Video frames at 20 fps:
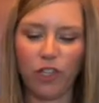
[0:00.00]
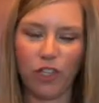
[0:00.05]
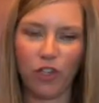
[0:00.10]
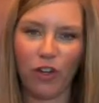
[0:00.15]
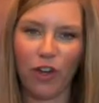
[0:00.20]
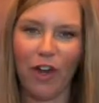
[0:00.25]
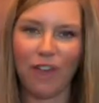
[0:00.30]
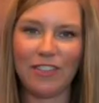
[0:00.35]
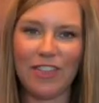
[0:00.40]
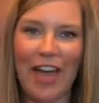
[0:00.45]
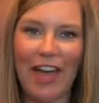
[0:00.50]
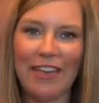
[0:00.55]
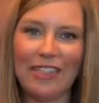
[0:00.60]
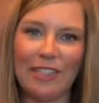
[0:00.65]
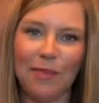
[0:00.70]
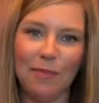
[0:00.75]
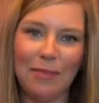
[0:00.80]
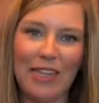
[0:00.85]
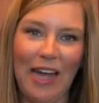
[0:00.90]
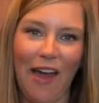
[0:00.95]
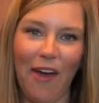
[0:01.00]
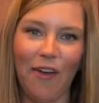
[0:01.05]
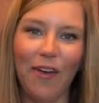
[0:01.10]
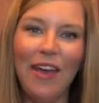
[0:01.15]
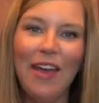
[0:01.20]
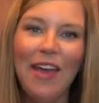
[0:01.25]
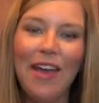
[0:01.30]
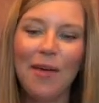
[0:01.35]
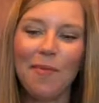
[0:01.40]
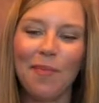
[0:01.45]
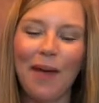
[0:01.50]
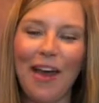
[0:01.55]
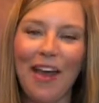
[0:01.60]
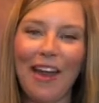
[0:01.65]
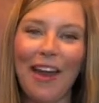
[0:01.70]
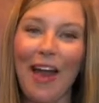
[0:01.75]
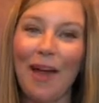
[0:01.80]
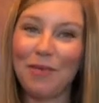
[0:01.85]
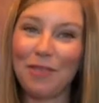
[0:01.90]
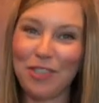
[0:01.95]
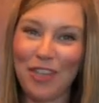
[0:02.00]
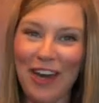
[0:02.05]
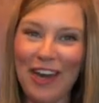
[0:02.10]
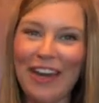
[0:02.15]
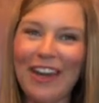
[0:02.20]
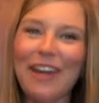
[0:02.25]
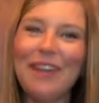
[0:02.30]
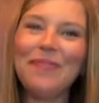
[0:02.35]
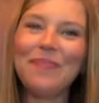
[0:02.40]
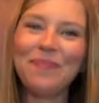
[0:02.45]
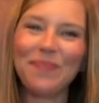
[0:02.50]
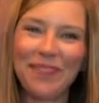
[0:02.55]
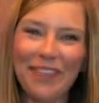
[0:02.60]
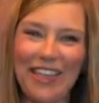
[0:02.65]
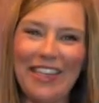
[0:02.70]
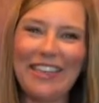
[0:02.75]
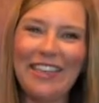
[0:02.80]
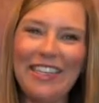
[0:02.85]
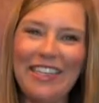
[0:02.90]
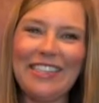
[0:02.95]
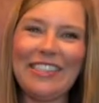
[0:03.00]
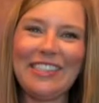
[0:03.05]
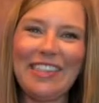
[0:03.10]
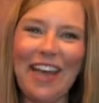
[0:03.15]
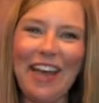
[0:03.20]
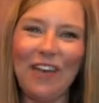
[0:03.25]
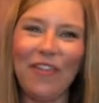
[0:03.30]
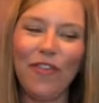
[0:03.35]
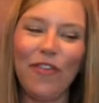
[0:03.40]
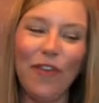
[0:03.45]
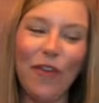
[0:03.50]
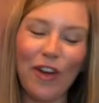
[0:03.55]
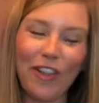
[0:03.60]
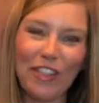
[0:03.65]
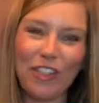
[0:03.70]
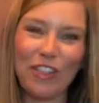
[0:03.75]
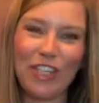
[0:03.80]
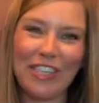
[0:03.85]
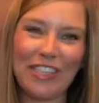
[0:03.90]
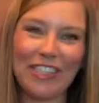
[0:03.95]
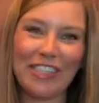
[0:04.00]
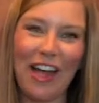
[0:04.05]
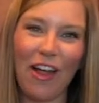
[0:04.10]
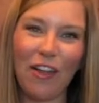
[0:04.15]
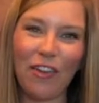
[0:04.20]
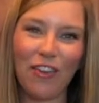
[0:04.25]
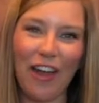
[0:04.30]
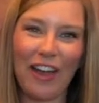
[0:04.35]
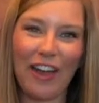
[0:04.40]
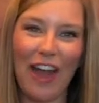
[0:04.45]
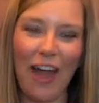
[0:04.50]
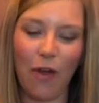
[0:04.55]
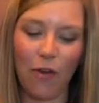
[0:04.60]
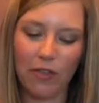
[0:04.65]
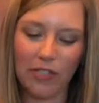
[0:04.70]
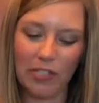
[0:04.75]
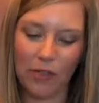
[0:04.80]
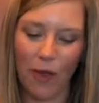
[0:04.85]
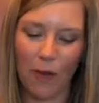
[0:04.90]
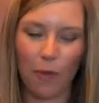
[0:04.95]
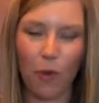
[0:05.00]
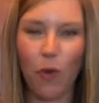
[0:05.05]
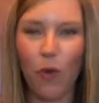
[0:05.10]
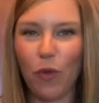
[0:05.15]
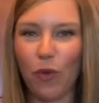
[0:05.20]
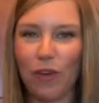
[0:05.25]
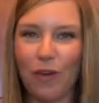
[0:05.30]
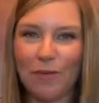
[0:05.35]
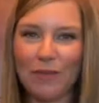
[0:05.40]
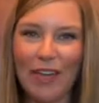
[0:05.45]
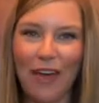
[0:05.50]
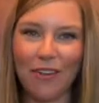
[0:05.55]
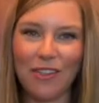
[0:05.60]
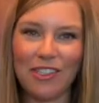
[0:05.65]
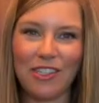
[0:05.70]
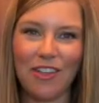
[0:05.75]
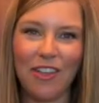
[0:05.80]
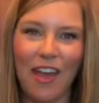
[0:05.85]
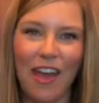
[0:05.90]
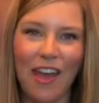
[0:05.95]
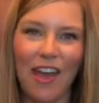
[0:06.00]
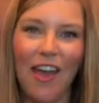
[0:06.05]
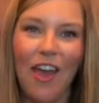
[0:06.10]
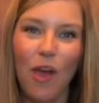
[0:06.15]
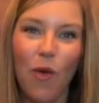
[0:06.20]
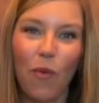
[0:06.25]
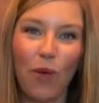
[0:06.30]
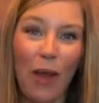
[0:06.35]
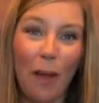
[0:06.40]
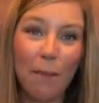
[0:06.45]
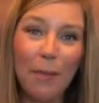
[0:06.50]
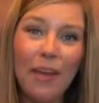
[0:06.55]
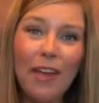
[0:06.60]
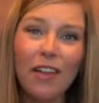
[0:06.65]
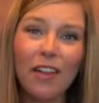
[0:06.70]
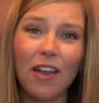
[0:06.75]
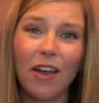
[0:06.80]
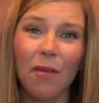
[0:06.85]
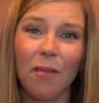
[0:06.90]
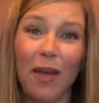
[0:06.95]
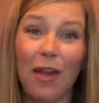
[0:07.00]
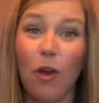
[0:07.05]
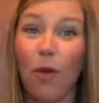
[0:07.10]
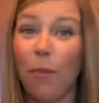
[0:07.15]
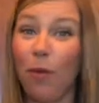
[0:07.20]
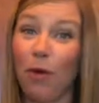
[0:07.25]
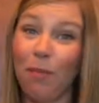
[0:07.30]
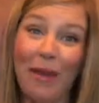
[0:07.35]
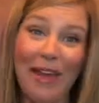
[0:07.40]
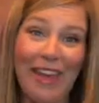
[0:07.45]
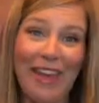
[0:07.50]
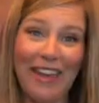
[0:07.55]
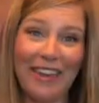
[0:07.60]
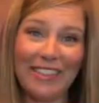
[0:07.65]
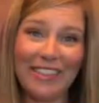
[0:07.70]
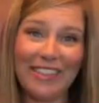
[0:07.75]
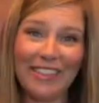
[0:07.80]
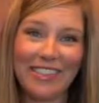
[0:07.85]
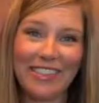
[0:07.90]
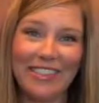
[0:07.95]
You don't have to ice them down, but I'm trying to get these done for this chicken salad right now, so I'm cooling them down so that when I peel them, I don't burn my hands.